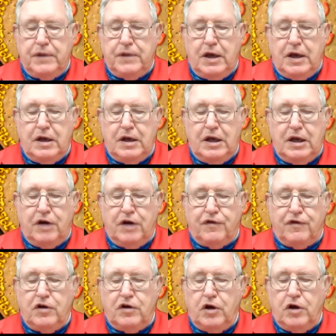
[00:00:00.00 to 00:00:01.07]
in
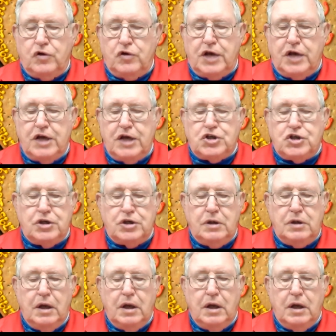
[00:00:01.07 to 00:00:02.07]
interval notation,